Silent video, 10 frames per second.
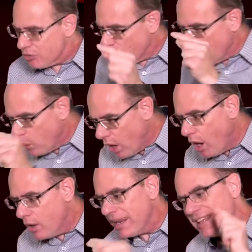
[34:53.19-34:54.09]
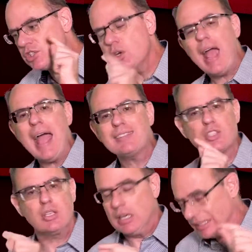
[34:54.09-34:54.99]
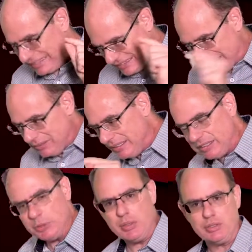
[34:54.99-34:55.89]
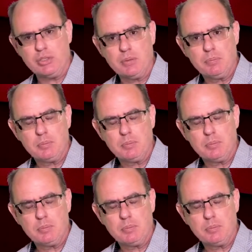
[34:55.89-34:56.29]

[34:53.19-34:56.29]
The Word is your answer. Go into it.